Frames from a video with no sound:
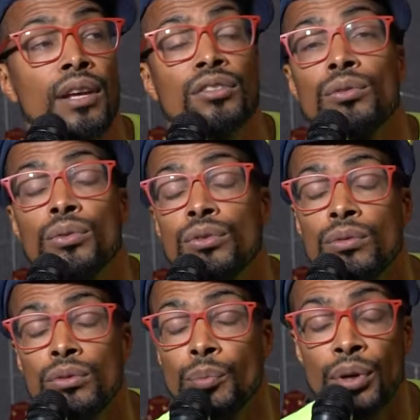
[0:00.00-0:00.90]
else
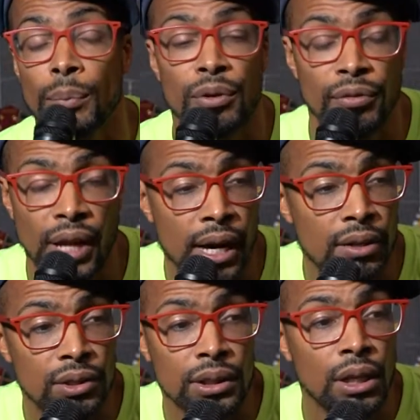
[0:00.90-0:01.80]
to put up their
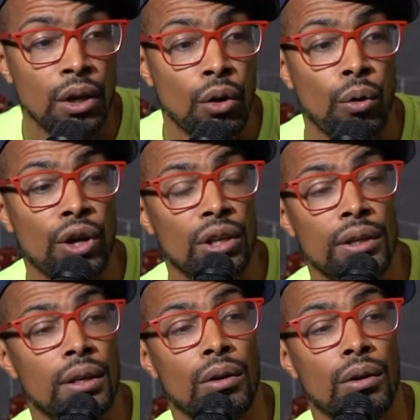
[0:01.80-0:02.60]
flyers or